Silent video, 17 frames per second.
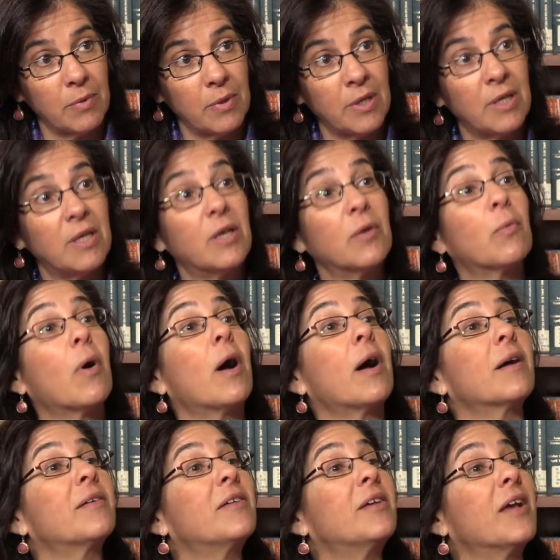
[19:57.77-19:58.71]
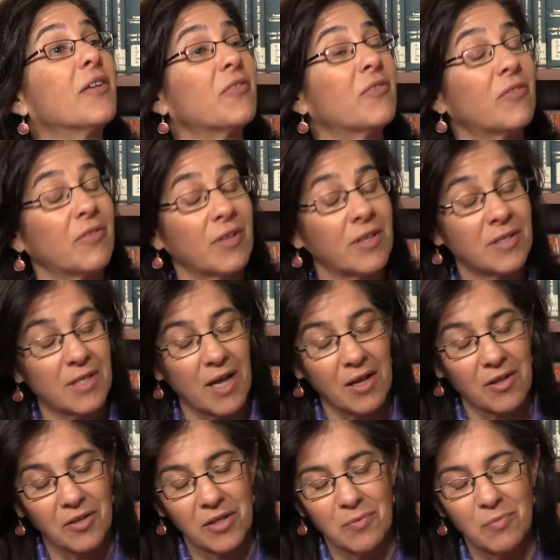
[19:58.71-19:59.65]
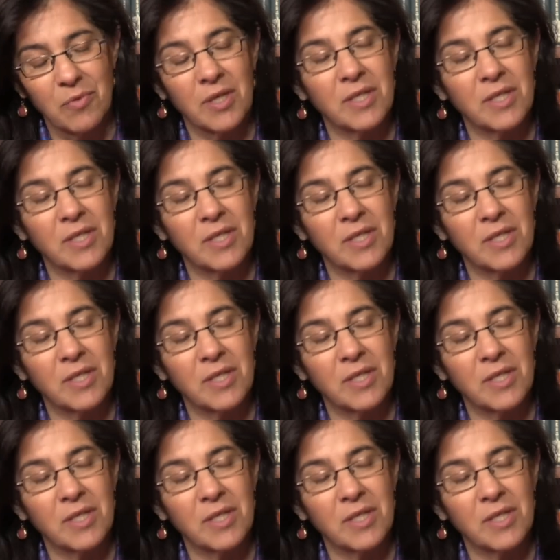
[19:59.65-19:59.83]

Yeah. In Iraq, yeah, yes, exactly.